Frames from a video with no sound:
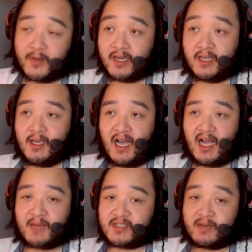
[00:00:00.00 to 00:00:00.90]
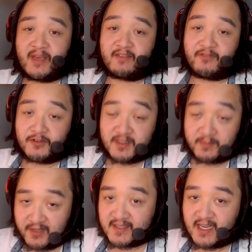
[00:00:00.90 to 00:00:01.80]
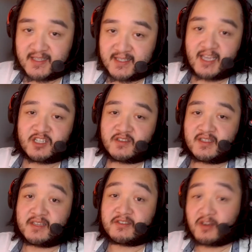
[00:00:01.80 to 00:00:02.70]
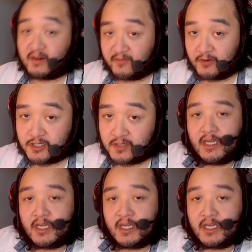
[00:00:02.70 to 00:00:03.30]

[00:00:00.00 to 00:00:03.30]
but I'm just going to make, for simplicity's sake, just the stock version.